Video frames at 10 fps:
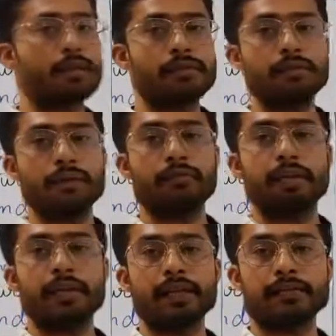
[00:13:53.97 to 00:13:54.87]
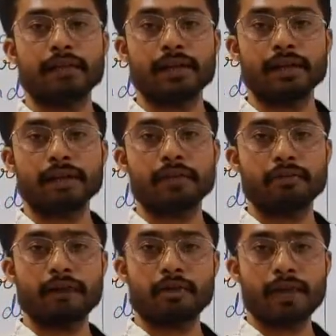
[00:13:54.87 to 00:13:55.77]
So if it is conductor, you
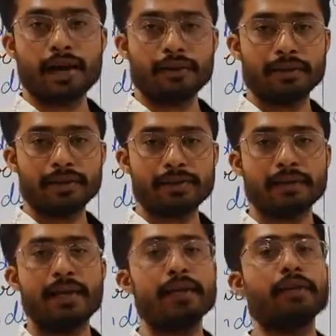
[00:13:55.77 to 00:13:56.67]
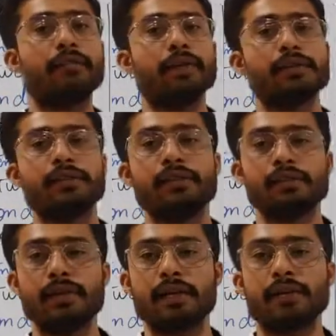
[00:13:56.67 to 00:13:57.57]
have to write on this side. If it is
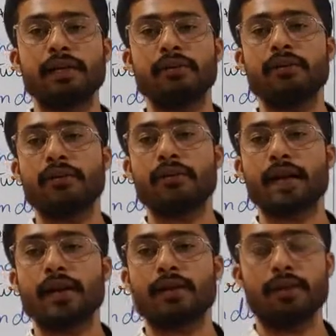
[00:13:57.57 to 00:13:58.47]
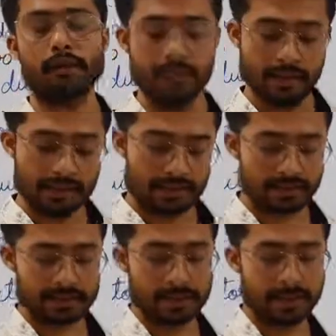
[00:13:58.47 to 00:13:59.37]
insulator, then you have to write on this
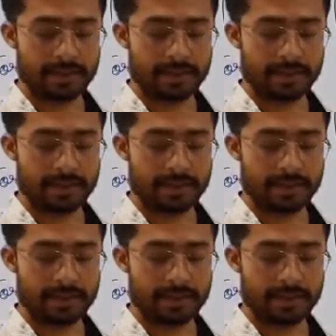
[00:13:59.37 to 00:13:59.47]
side.